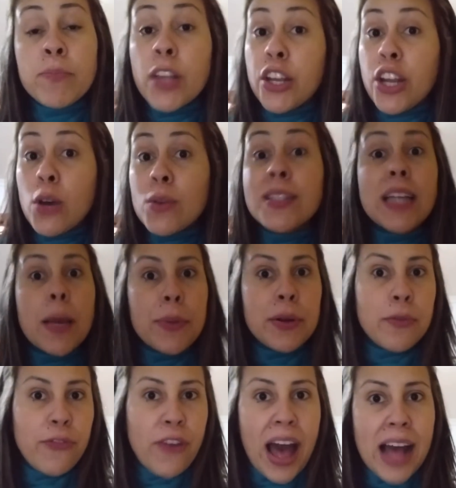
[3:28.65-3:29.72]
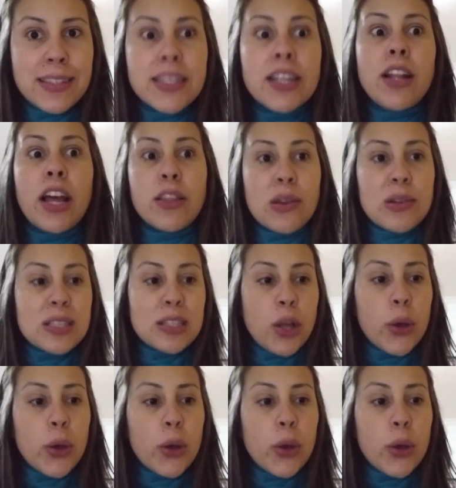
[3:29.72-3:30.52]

You know, stubborn fats are like those